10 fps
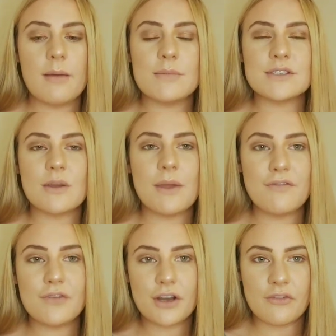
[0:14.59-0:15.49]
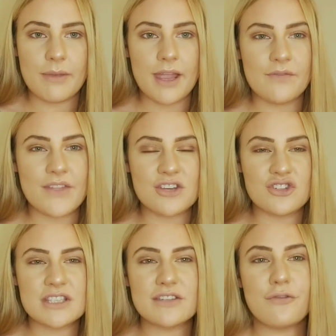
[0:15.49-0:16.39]
So in front of me there's
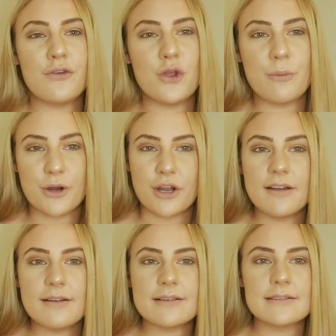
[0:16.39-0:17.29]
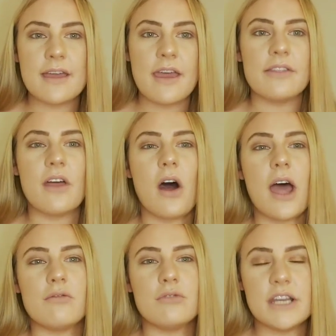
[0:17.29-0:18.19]
just a few products that I
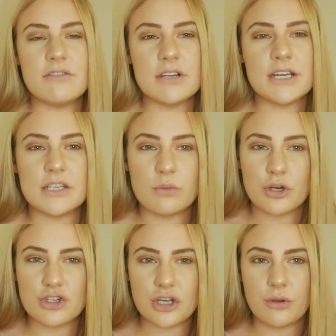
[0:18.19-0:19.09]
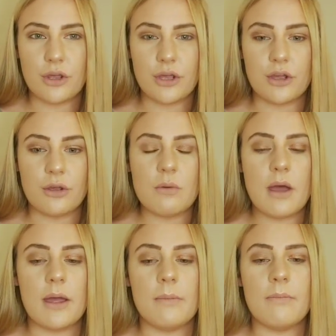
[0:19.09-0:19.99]
really did want to show you,
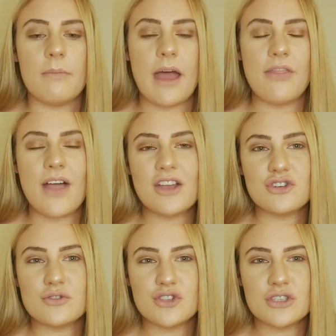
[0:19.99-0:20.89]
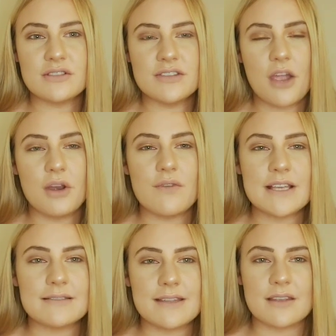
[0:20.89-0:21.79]
and that's just the only
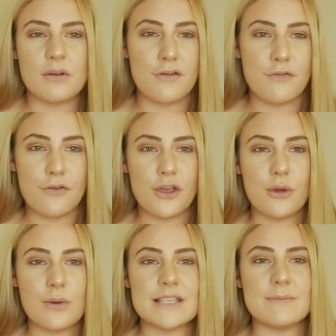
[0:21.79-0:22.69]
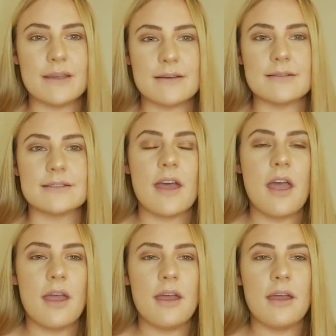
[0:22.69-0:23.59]
reason there's only a few is because
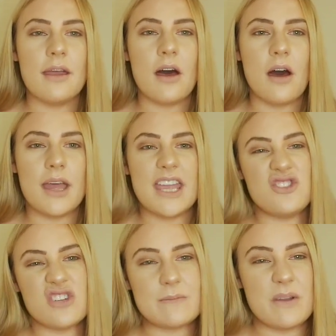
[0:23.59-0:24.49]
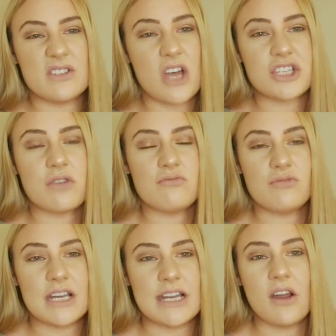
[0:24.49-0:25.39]
I don't
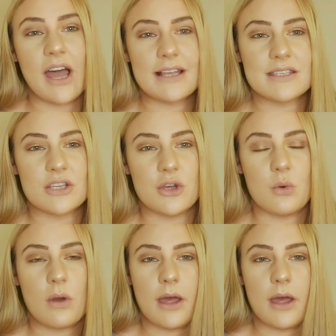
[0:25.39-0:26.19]
really like to